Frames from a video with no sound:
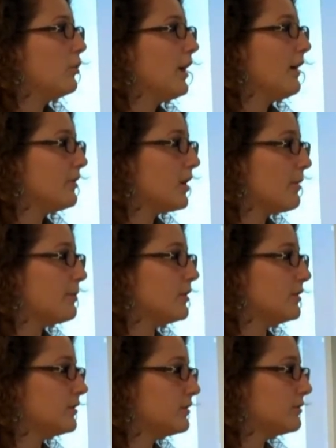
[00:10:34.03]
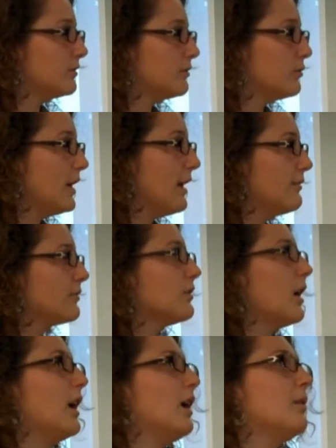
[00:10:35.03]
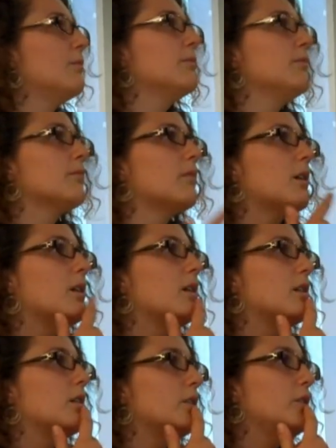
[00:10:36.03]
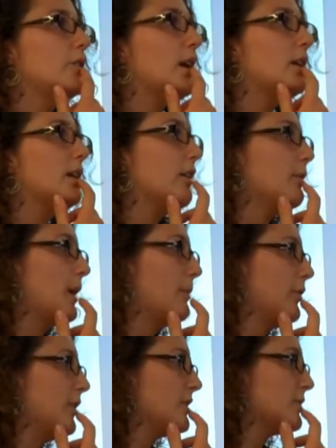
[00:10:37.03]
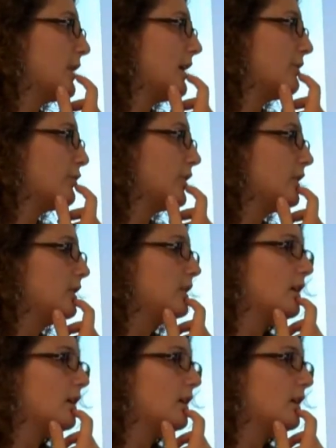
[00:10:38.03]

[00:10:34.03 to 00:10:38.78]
We have a couple. We have United Arab Emirates, we have one.